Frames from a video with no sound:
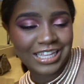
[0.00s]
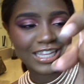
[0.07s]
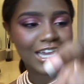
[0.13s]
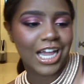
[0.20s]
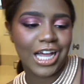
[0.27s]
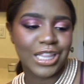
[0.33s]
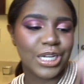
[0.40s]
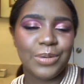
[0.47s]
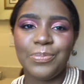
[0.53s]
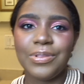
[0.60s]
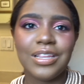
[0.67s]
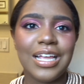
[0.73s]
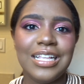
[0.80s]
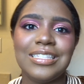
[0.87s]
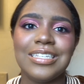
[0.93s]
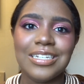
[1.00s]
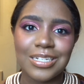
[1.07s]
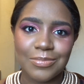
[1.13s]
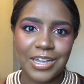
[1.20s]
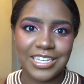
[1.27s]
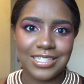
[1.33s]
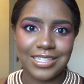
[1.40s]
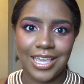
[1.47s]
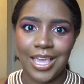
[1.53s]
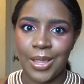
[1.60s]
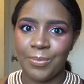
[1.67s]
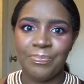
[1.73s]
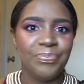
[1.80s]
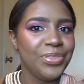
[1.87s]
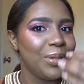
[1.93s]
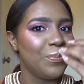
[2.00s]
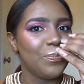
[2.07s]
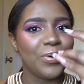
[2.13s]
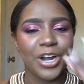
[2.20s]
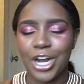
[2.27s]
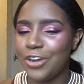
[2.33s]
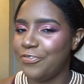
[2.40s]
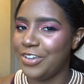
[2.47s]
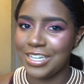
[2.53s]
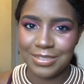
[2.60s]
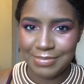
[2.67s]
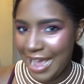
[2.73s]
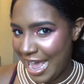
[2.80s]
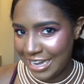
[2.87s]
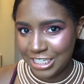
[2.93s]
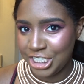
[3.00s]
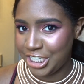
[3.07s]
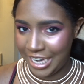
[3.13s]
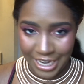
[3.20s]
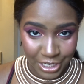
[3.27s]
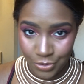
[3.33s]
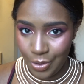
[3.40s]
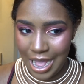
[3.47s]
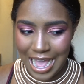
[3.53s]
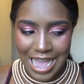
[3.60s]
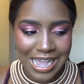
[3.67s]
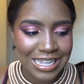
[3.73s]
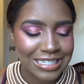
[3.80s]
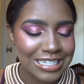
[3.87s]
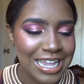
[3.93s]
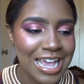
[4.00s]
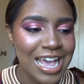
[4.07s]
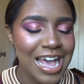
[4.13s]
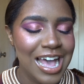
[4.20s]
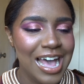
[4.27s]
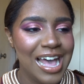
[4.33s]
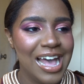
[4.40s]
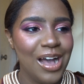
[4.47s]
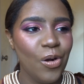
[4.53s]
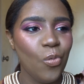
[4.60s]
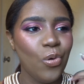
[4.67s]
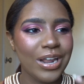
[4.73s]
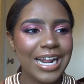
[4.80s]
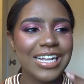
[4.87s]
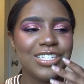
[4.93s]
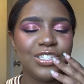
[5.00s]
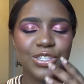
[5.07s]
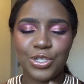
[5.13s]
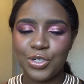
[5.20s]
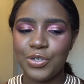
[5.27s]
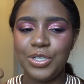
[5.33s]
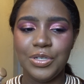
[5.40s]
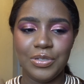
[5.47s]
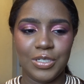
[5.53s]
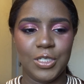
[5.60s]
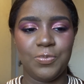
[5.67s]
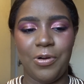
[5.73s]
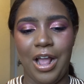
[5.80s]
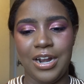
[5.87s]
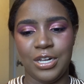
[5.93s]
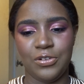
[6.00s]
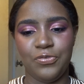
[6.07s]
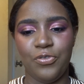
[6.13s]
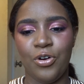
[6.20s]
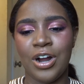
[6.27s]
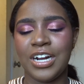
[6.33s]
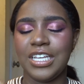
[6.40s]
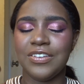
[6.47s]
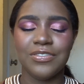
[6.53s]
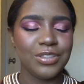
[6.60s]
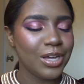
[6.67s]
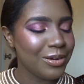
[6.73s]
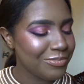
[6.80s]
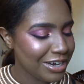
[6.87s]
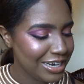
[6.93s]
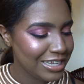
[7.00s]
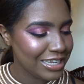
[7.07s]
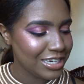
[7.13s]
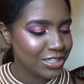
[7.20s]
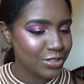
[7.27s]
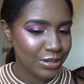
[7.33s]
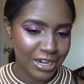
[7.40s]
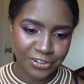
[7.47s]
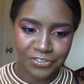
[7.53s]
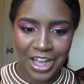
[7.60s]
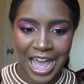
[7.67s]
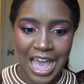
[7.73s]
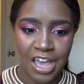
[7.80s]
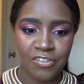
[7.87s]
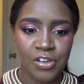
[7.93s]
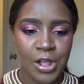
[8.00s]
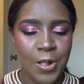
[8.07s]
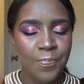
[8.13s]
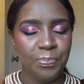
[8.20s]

The color blends into my skin. Perfect match shade-wise. What I do use this product for, even though I'm rating it a 2 out of 5,